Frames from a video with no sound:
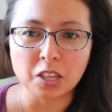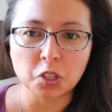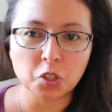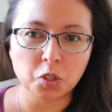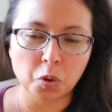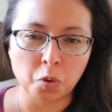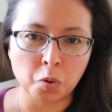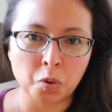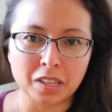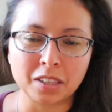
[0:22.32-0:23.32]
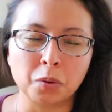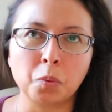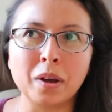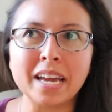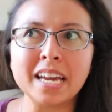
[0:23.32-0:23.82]
So the
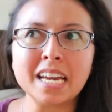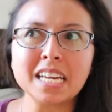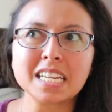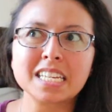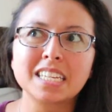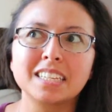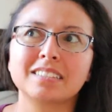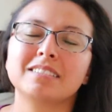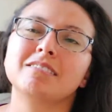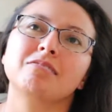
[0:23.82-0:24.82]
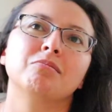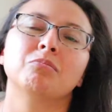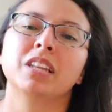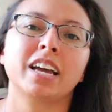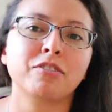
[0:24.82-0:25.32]
way
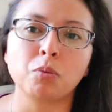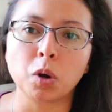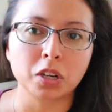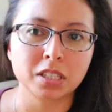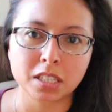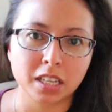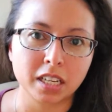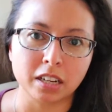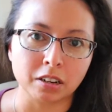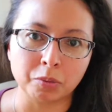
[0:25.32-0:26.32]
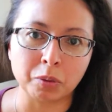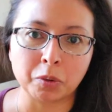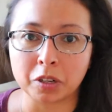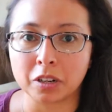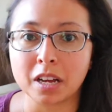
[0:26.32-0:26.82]
life works here when
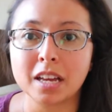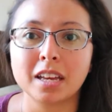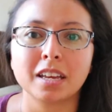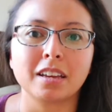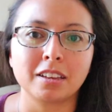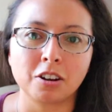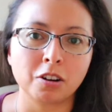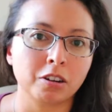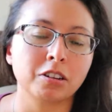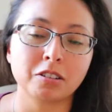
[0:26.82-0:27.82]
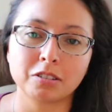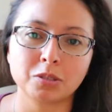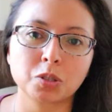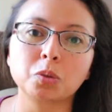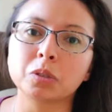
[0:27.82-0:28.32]
we're in our
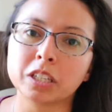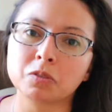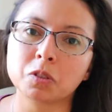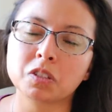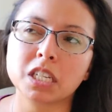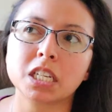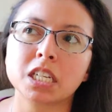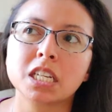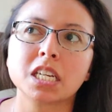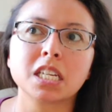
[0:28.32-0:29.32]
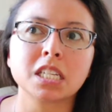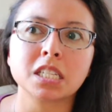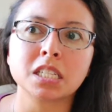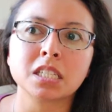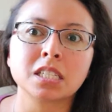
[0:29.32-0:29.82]
schooling routine
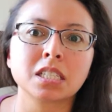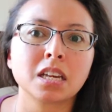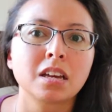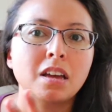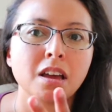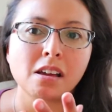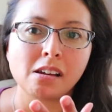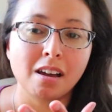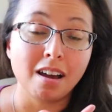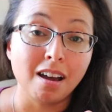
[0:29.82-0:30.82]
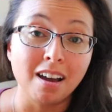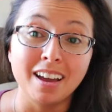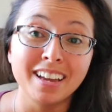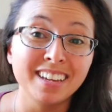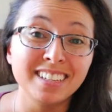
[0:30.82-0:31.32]
is
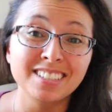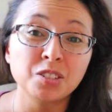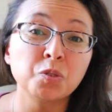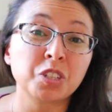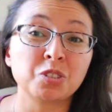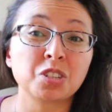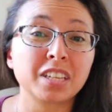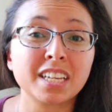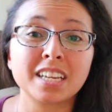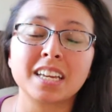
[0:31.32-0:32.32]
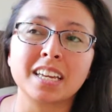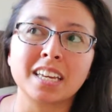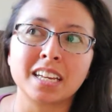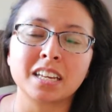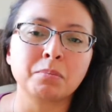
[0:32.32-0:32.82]
I don't usually
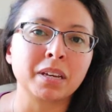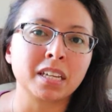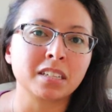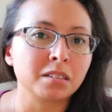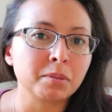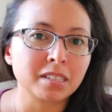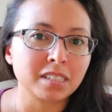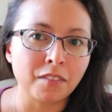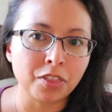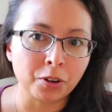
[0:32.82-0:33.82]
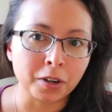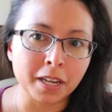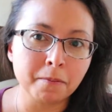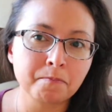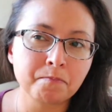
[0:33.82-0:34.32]
get out of bed till about 7:30.